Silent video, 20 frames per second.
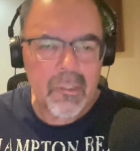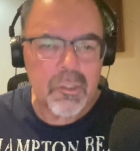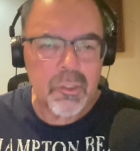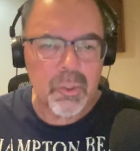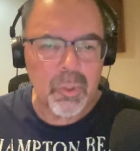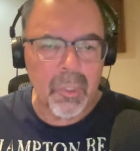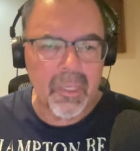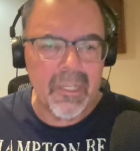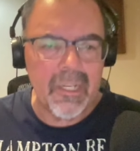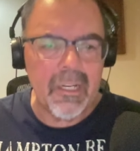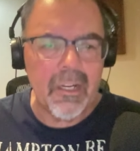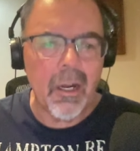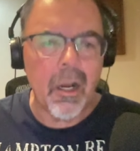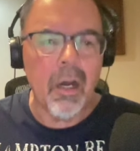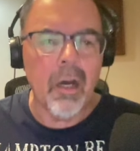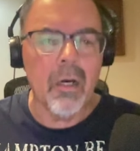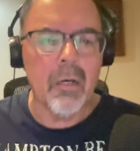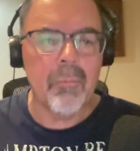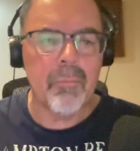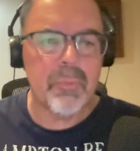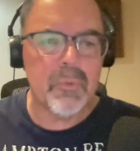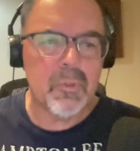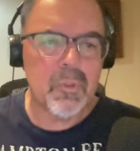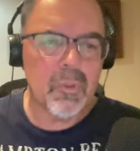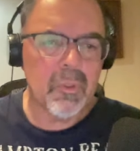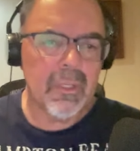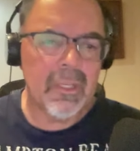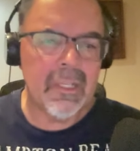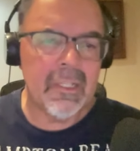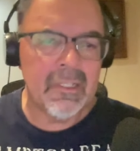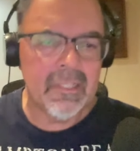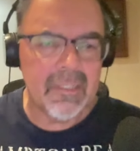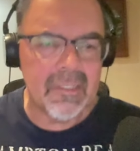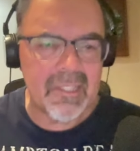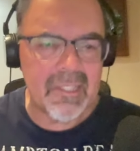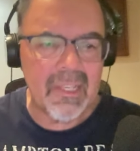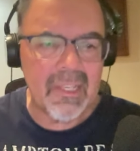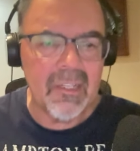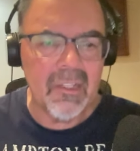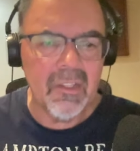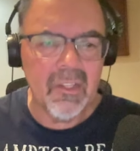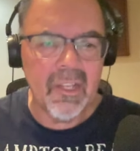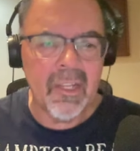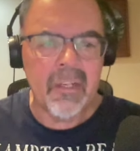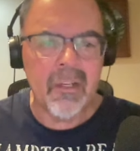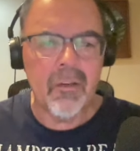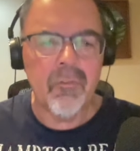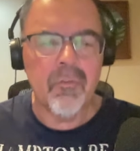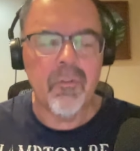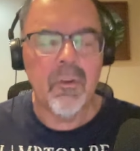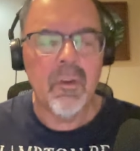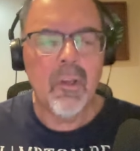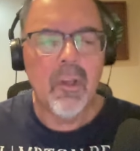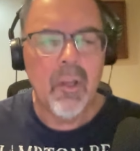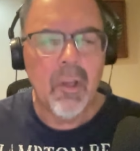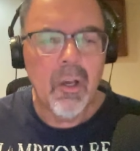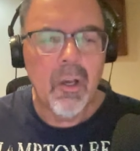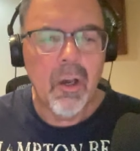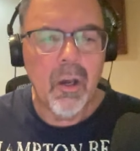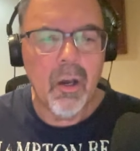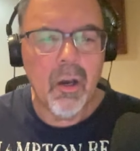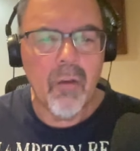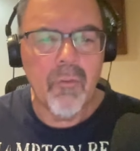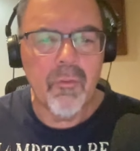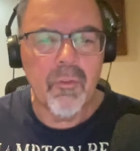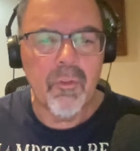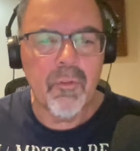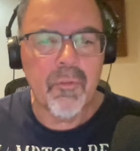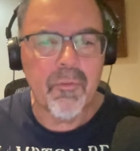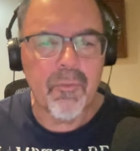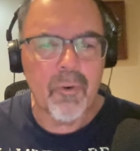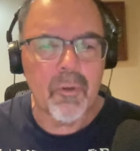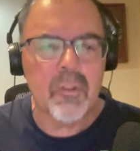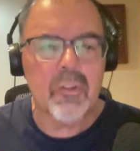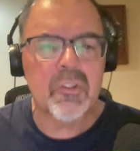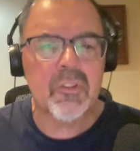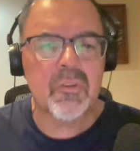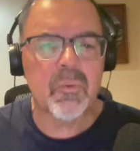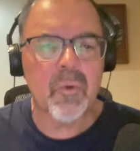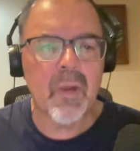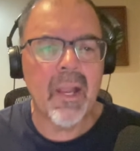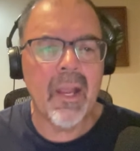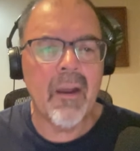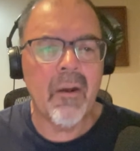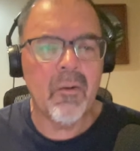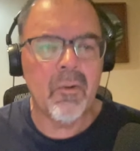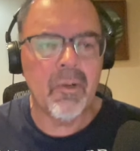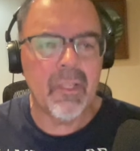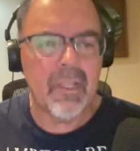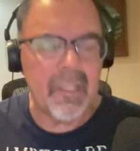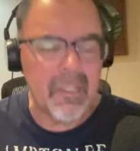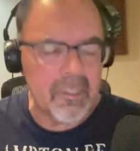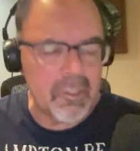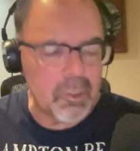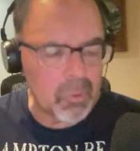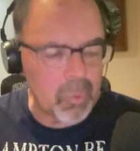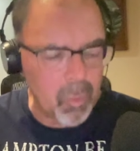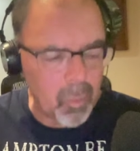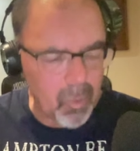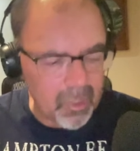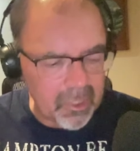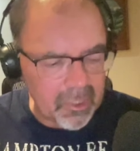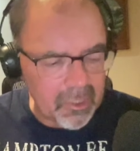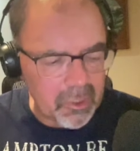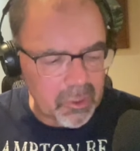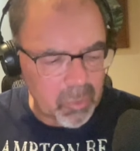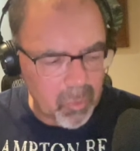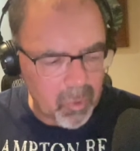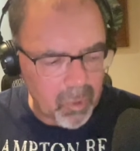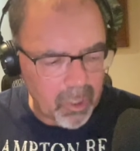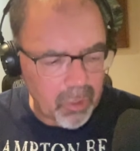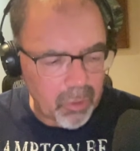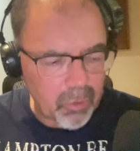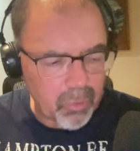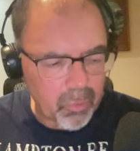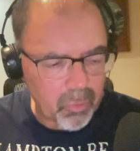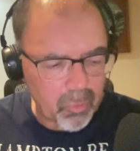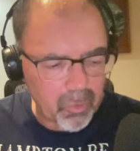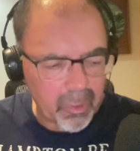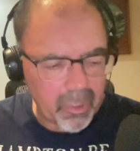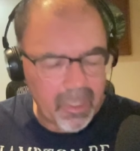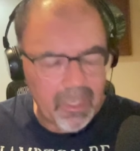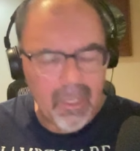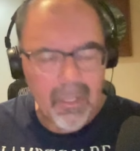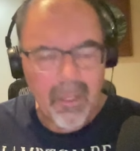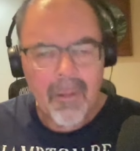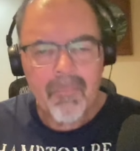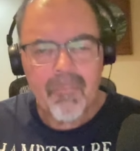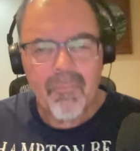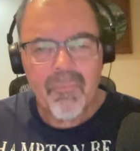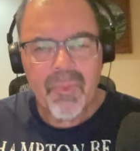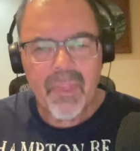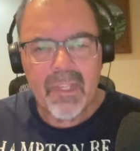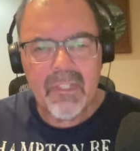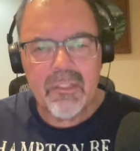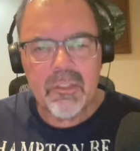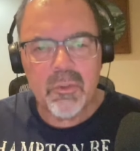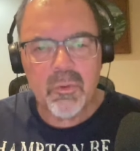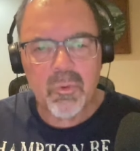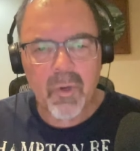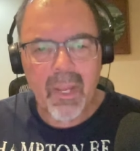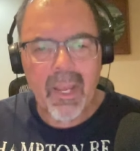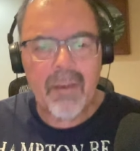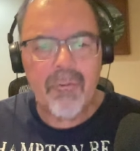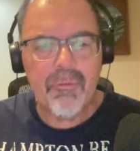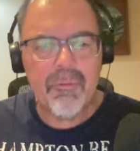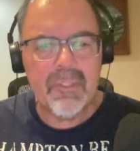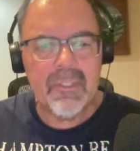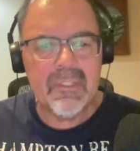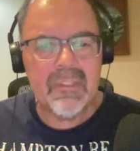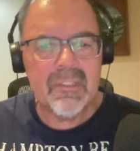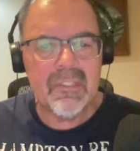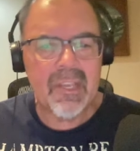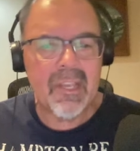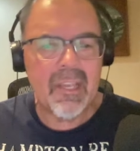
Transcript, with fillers: traded up to in the tail end of of the first round in 2023. They drafted